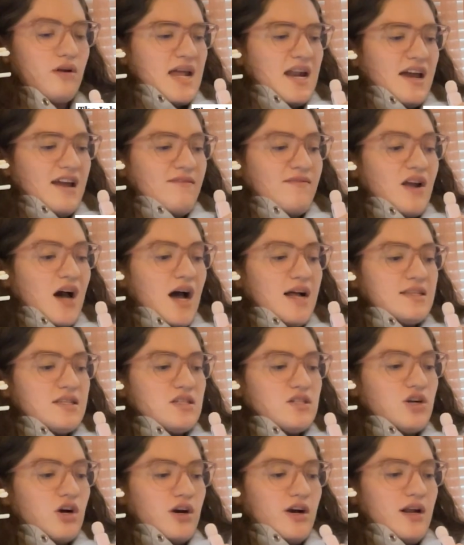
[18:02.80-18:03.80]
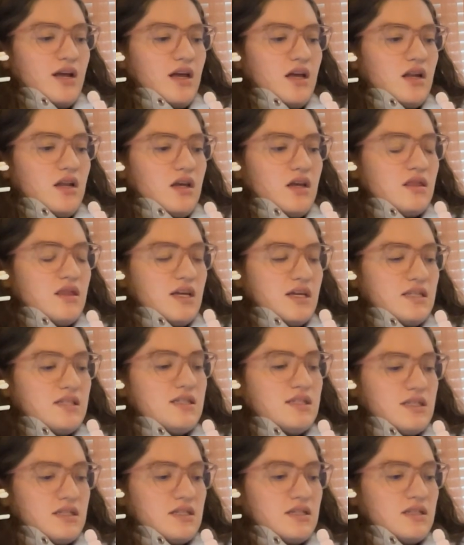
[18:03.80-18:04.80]
And I have not started
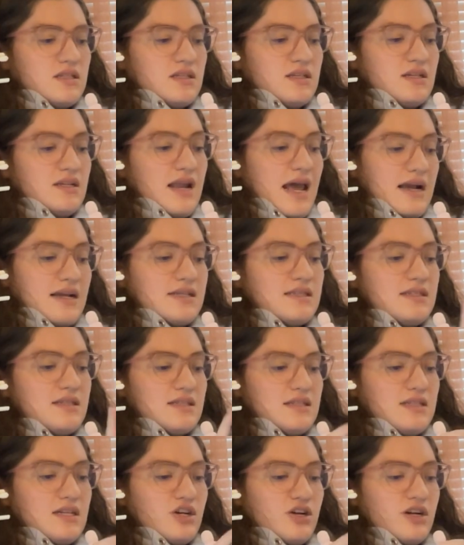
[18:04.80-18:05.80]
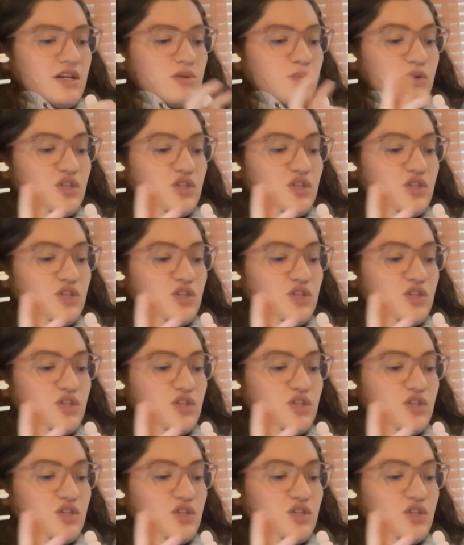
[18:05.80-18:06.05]
this next series,